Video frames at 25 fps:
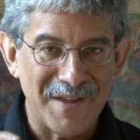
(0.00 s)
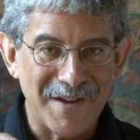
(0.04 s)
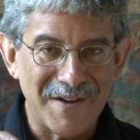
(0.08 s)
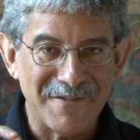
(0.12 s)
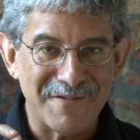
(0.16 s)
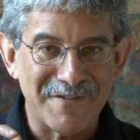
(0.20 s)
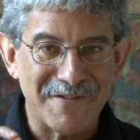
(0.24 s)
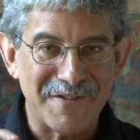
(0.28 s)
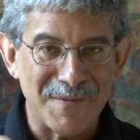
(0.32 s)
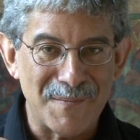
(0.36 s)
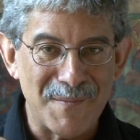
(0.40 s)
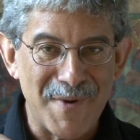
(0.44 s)
the
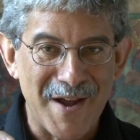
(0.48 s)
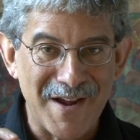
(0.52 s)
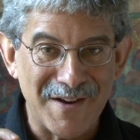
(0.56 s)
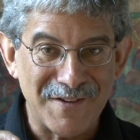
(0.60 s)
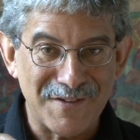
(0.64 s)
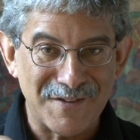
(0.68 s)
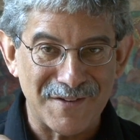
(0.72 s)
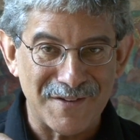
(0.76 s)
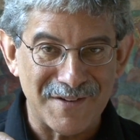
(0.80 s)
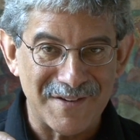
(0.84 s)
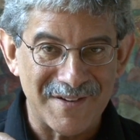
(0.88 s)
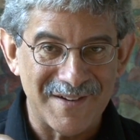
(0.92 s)

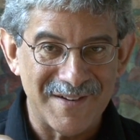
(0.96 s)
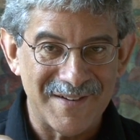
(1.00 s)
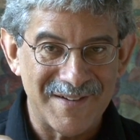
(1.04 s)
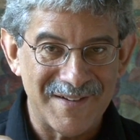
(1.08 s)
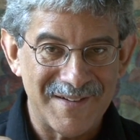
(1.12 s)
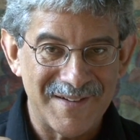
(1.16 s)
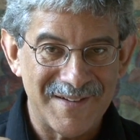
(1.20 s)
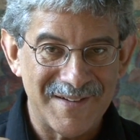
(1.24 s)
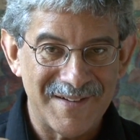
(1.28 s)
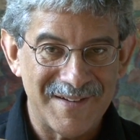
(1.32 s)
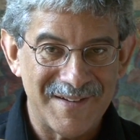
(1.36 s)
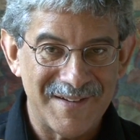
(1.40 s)
information
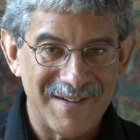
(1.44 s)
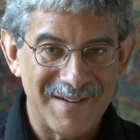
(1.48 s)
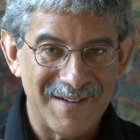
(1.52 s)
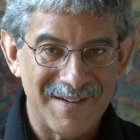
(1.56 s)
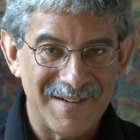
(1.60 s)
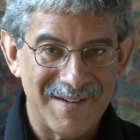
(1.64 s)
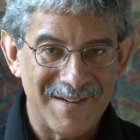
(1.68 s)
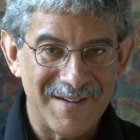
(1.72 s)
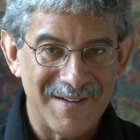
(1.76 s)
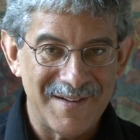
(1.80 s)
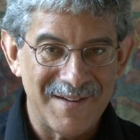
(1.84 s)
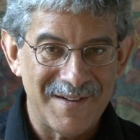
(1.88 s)

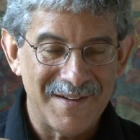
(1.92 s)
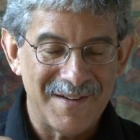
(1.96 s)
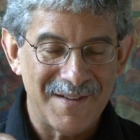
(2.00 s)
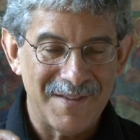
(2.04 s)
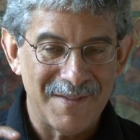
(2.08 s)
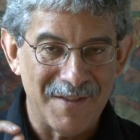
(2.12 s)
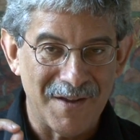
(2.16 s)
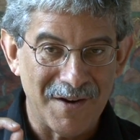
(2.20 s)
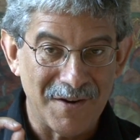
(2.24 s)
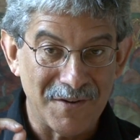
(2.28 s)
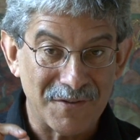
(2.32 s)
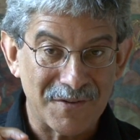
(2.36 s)

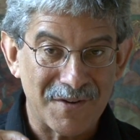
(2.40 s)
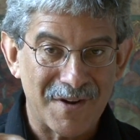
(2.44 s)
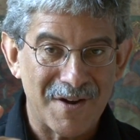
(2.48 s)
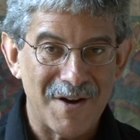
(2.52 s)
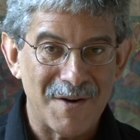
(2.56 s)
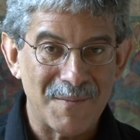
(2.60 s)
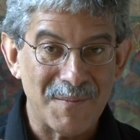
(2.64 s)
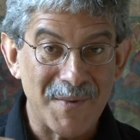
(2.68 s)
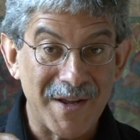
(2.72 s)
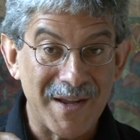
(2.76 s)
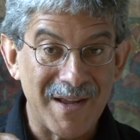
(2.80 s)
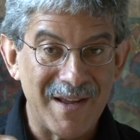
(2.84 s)
that is
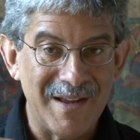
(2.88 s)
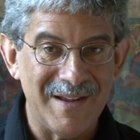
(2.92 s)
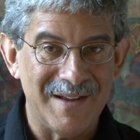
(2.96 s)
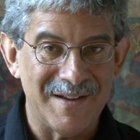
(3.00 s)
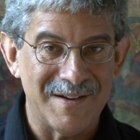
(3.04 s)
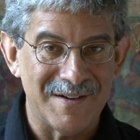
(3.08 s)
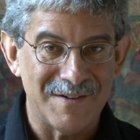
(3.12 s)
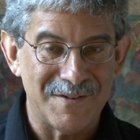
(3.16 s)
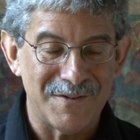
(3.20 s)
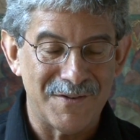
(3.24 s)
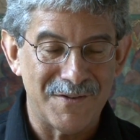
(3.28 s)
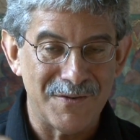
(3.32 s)
coming
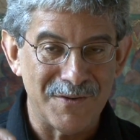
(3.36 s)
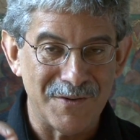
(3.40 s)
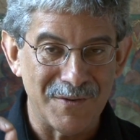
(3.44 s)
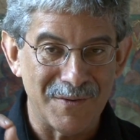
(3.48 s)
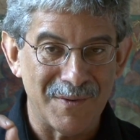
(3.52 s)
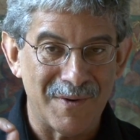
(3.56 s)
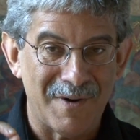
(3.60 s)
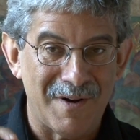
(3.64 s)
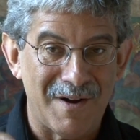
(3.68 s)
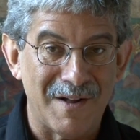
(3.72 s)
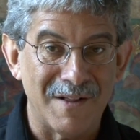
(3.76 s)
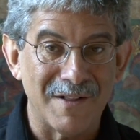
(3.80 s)
in
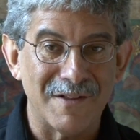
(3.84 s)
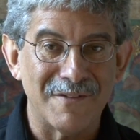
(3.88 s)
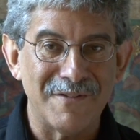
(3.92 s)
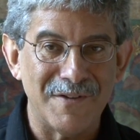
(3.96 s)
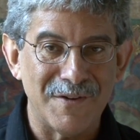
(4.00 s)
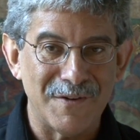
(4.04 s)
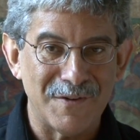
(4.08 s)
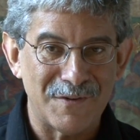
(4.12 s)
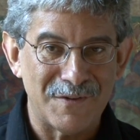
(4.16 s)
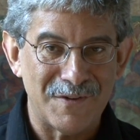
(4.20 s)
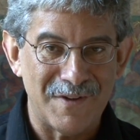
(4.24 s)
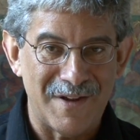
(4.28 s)
to all of
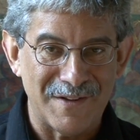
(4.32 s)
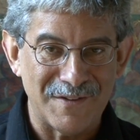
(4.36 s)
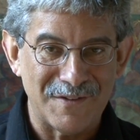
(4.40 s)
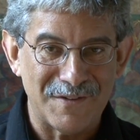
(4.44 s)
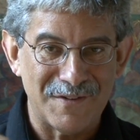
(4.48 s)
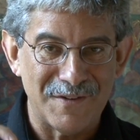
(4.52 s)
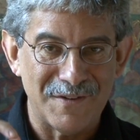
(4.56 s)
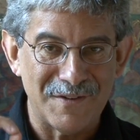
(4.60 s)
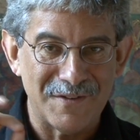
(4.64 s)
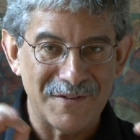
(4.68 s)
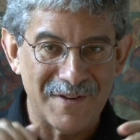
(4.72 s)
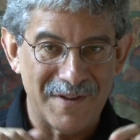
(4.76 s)
your
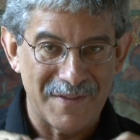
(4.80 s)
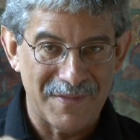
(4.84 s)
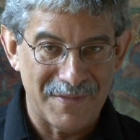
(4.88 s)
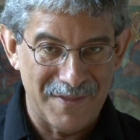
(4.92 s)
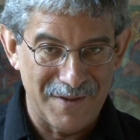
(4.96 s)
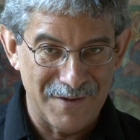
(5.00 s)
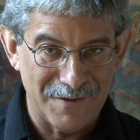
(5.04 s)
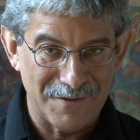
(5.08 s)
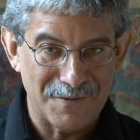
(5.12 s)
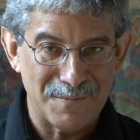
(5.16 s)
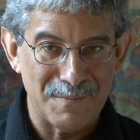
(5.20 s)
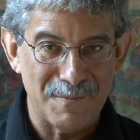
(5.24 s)
senses at
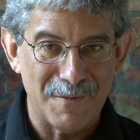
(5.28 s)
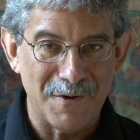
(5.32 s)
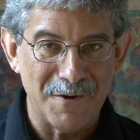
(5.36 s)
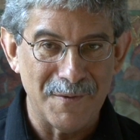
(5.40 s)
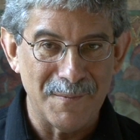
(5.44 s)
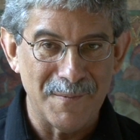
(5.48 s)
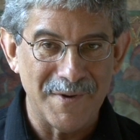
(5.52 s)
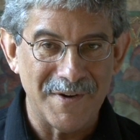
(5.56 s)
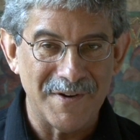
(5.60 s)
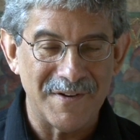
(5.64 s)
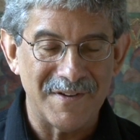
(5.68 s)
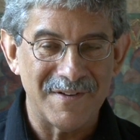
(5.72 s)
this
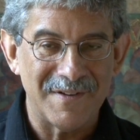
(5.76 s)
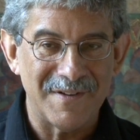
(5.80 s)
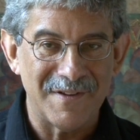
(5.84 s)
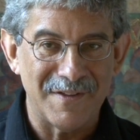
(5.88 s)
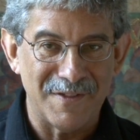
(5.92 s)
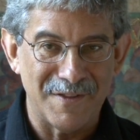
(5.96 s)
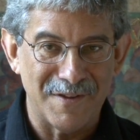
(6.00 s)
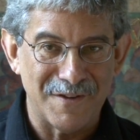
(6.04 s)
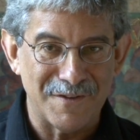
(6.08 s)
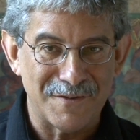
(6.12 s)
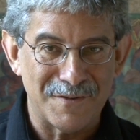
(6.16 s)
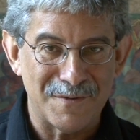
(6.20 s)
moment
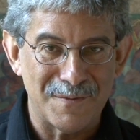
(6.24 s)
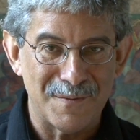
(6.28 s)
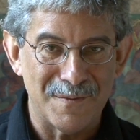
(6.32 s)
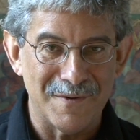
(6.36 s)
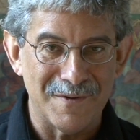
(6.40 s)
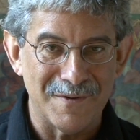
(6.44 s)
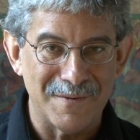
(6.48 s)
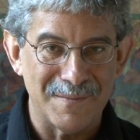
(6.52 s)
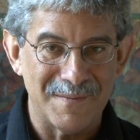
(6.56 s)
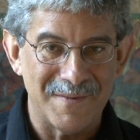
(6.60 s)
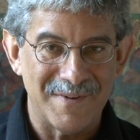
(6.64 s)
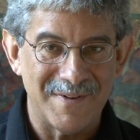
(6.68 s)
in this
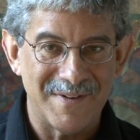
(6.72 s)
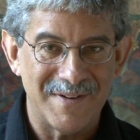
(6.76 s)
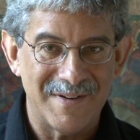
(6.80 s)
room.